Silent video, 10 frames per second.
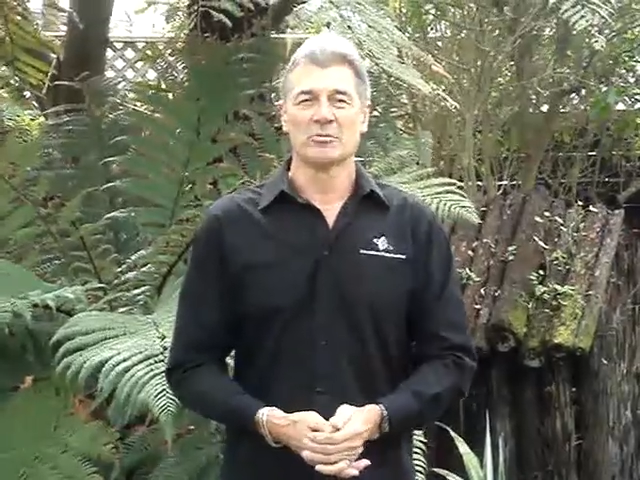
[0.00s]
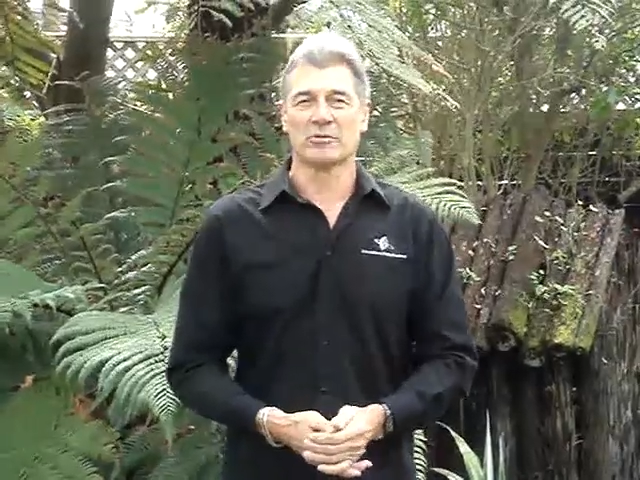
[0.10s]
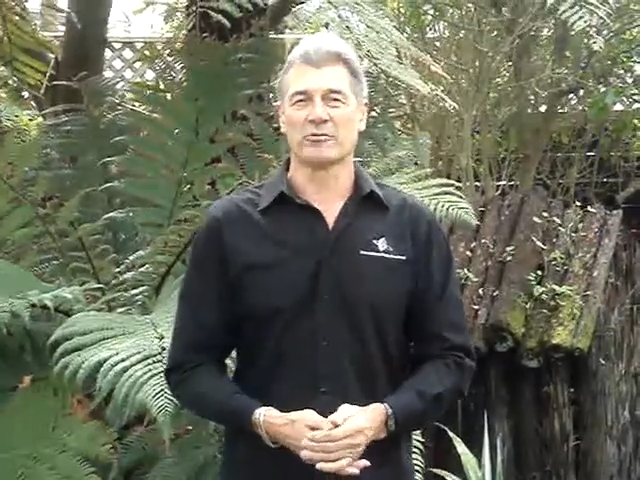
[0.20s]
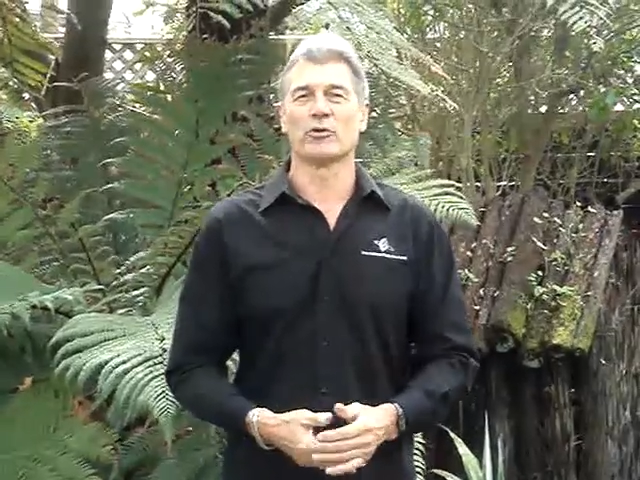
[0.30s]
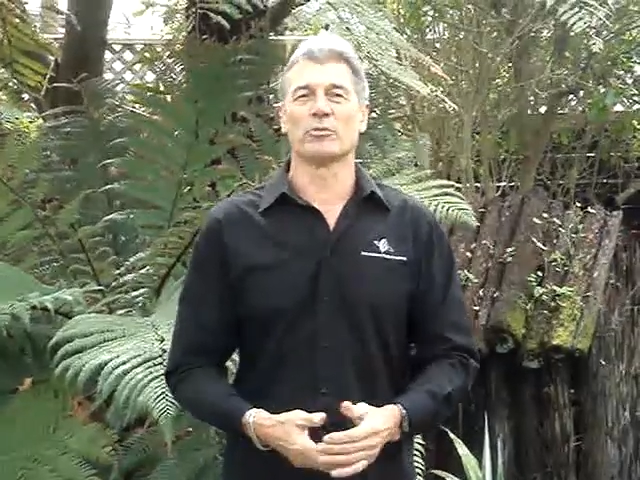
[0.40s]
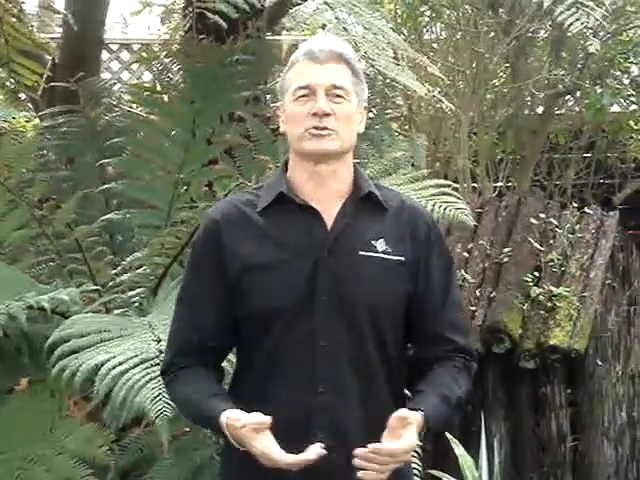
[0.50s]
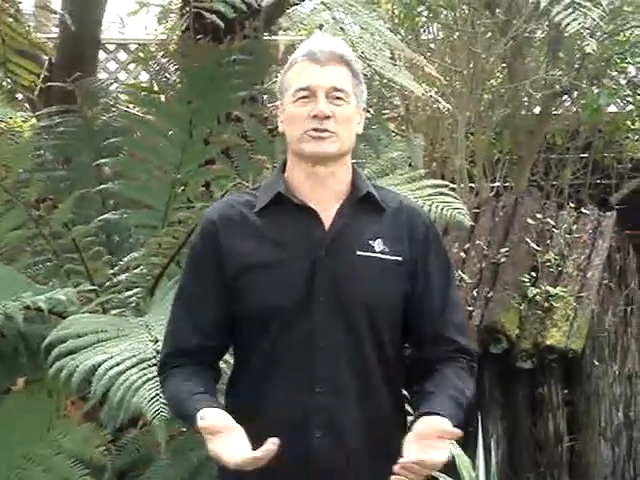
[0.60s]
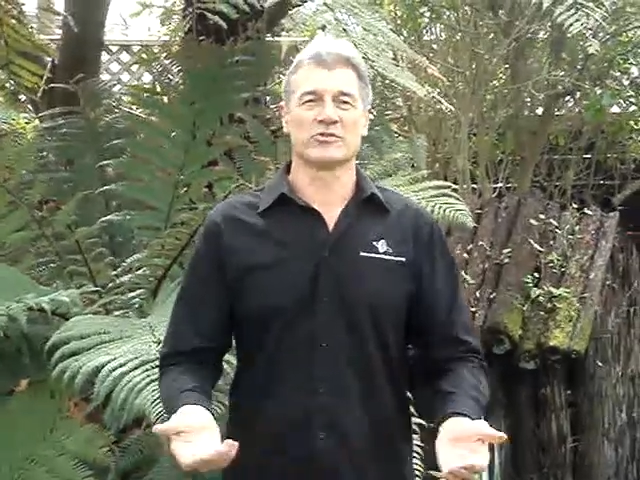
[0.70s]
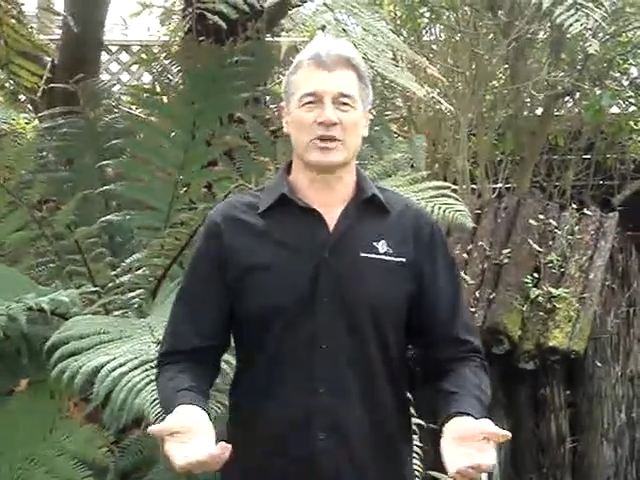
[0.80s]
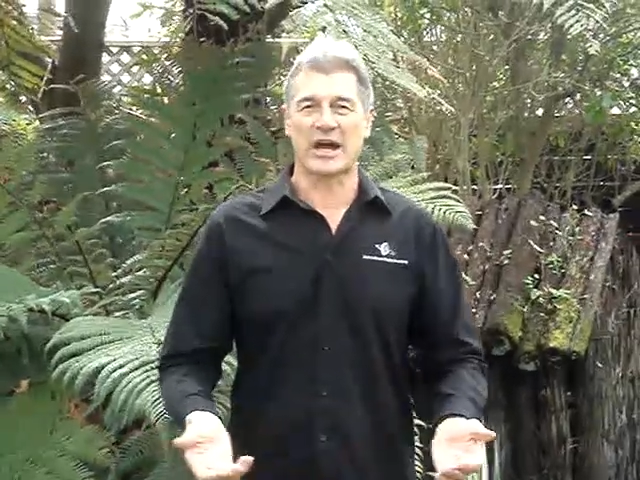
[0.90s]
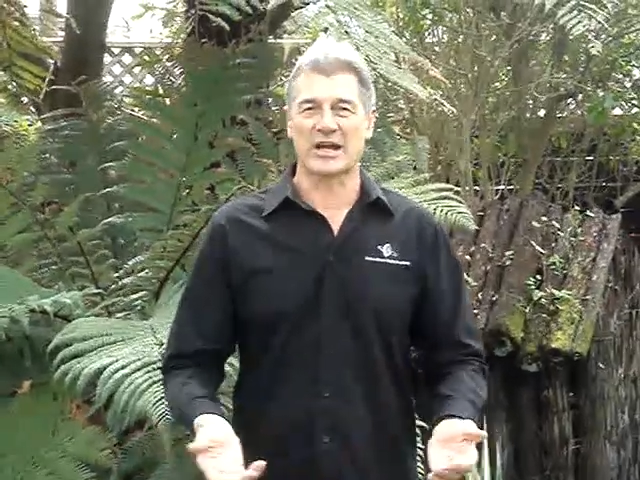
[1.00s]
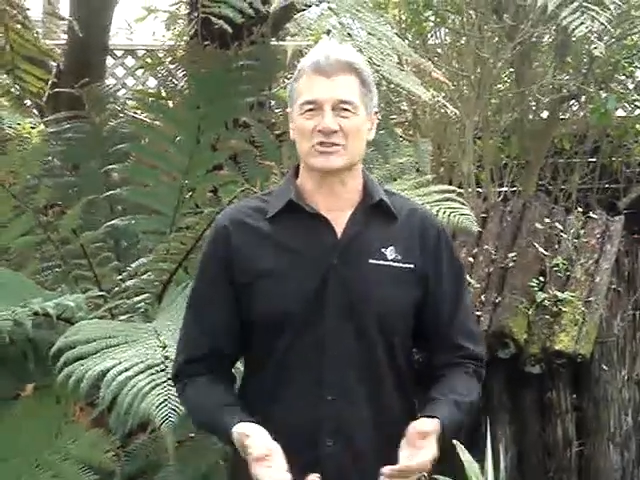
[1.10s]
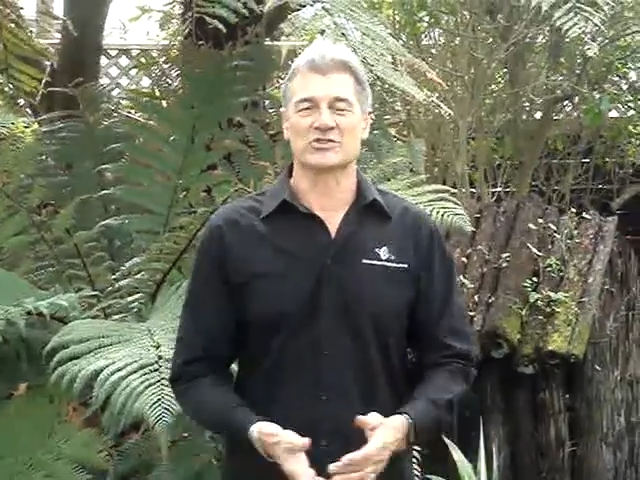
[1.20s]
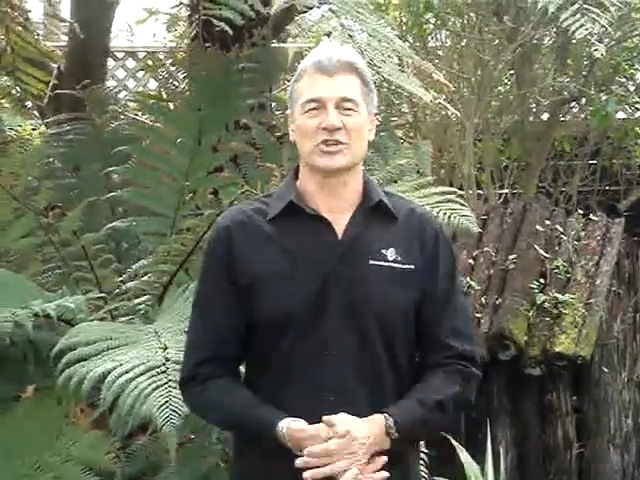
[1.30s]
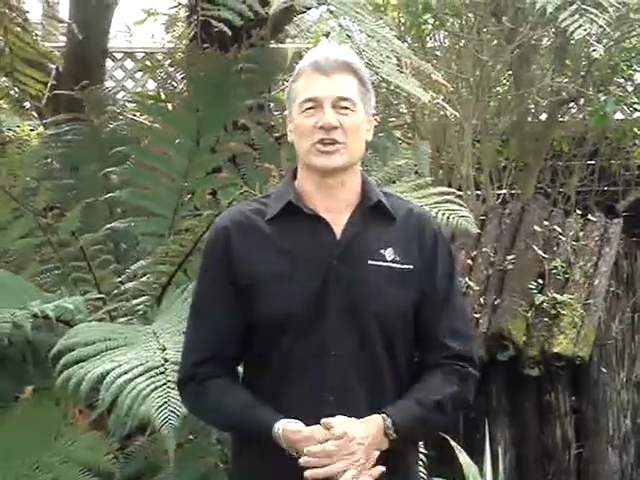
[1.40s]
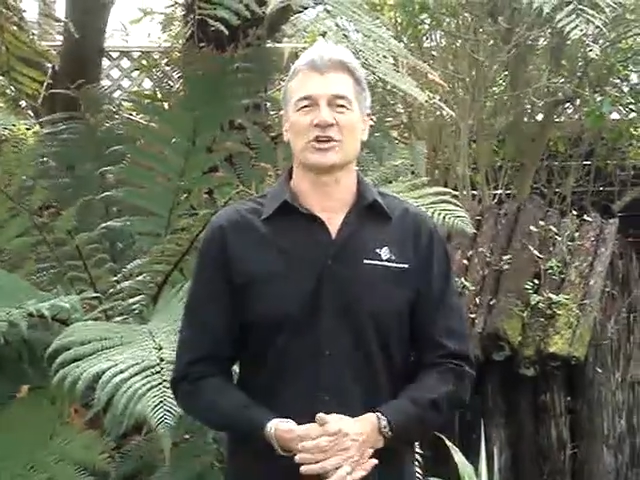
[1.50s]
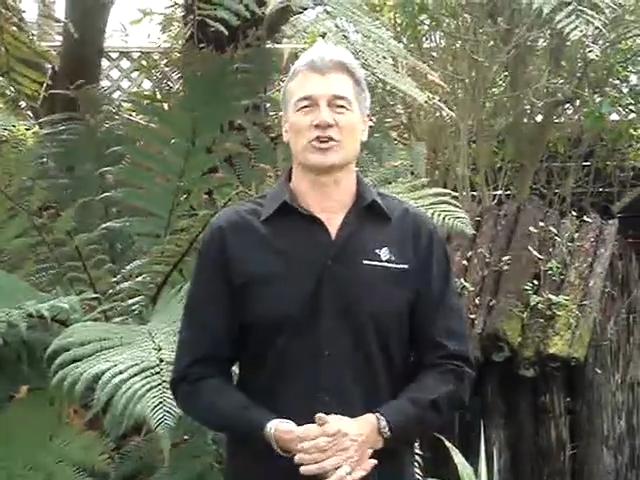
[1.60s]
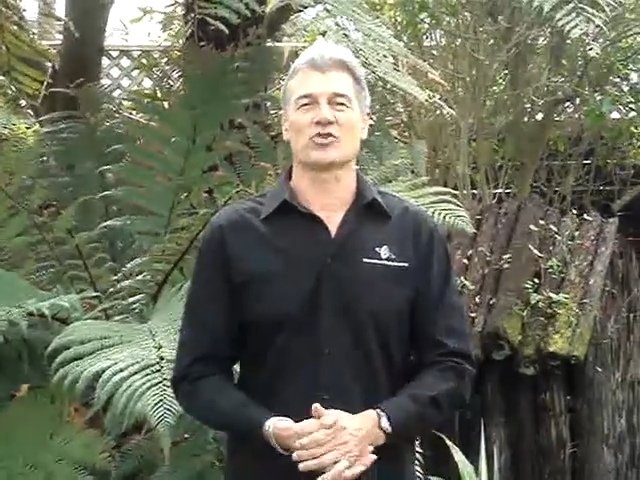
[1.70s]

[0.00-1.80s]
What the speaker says: performance of the Argentinian